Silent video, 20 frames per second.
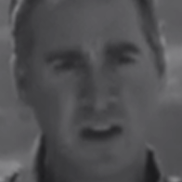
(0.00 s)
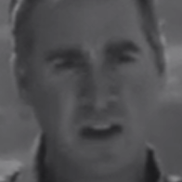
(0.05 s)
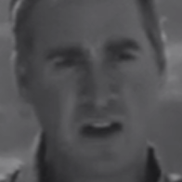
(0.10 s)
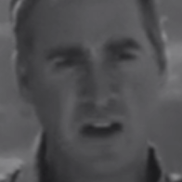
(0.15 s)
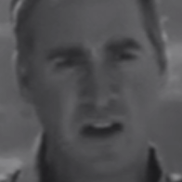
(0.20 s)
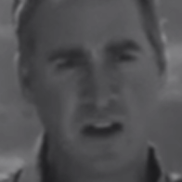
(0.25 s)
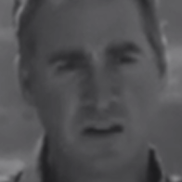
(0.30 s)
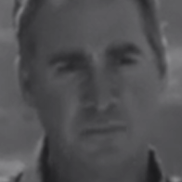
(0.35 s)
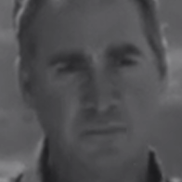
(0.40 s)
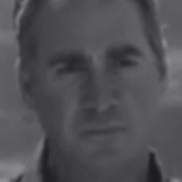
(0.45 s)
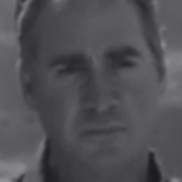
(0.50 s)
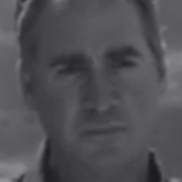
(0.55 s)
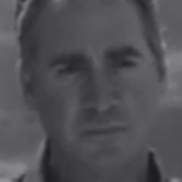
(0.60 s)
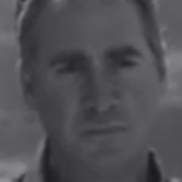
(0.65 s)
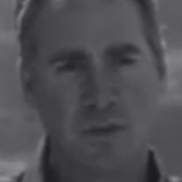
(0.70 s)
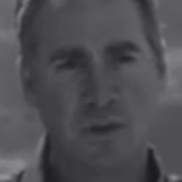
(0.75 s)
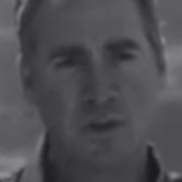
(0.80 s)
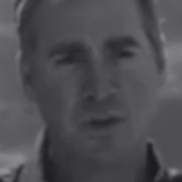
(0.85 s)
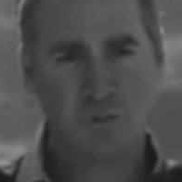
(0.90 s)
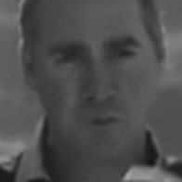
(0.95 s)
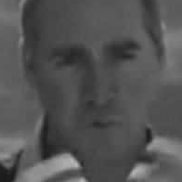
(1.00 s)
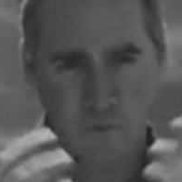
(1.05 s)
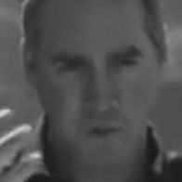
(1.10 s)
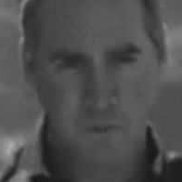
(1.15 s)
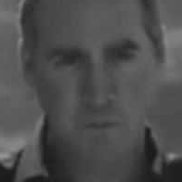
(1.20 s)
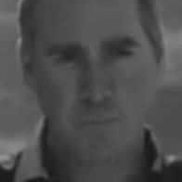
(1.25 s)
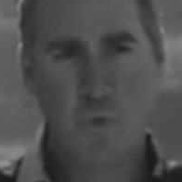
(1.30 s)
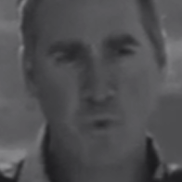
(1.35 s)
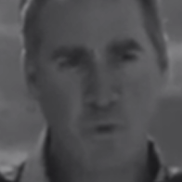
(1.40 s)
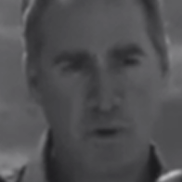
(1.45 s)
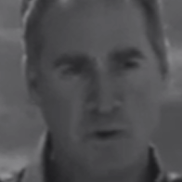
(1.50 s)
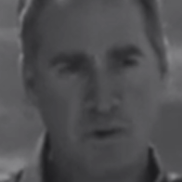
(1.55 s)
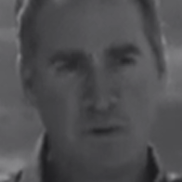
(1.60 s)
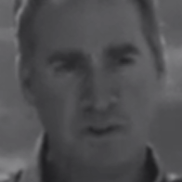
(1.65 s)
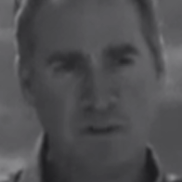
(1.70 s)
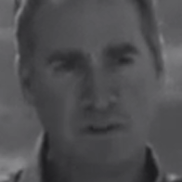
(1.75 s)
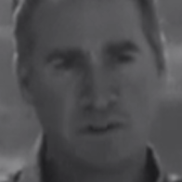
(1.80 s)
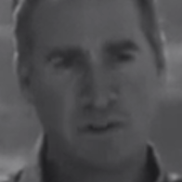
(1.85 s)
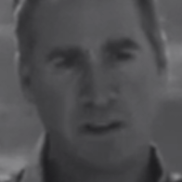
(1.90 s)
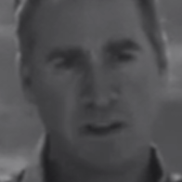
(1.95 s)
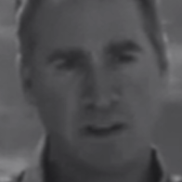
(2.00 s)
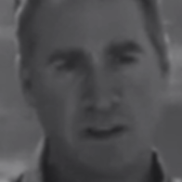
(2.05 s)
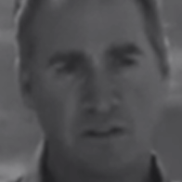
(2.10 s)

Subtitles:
sort of important